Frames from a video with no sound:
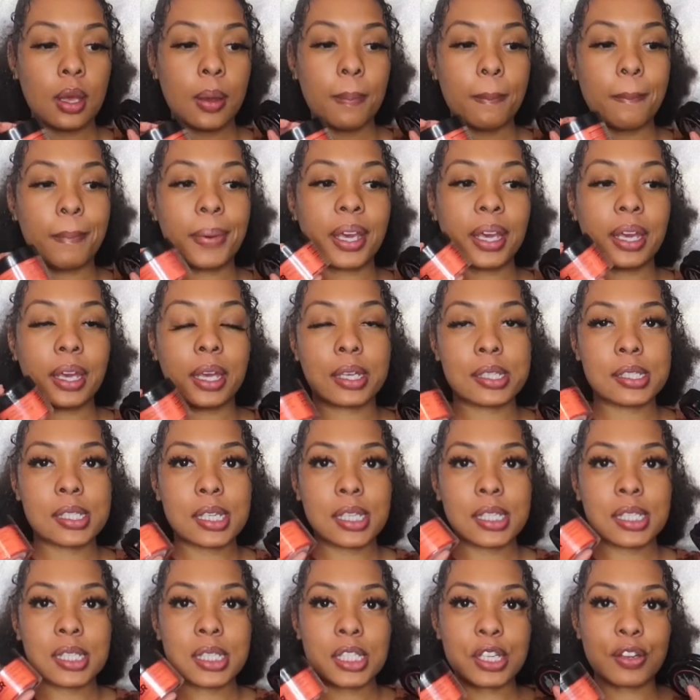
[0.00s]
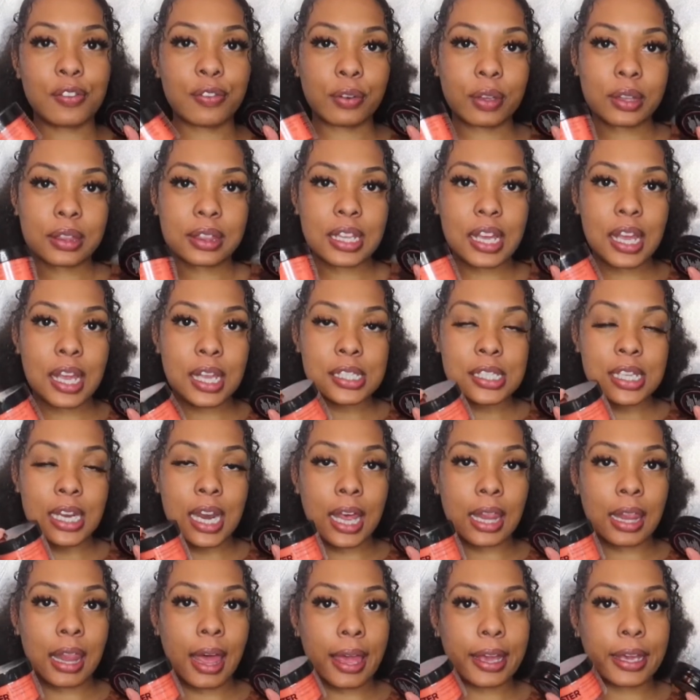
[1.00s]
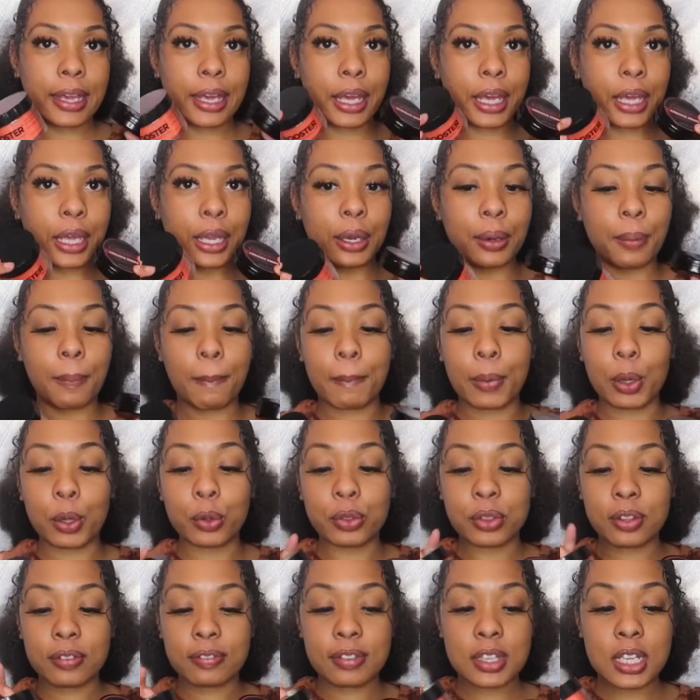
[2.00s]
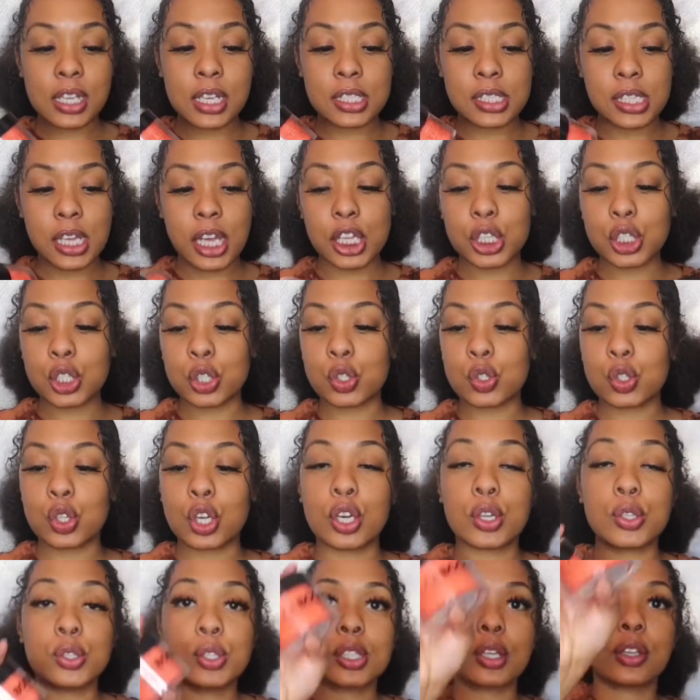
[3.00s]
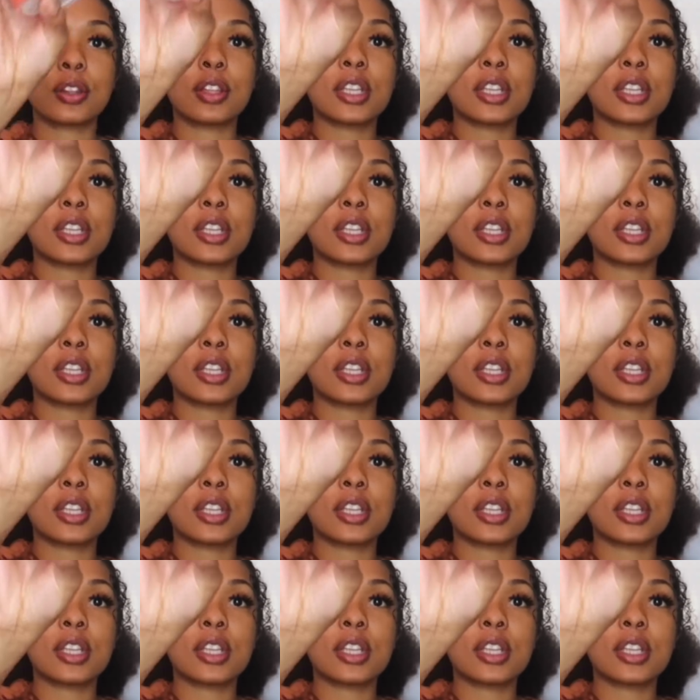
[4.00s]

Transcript: because it's different things that I like in both of these edge controls. So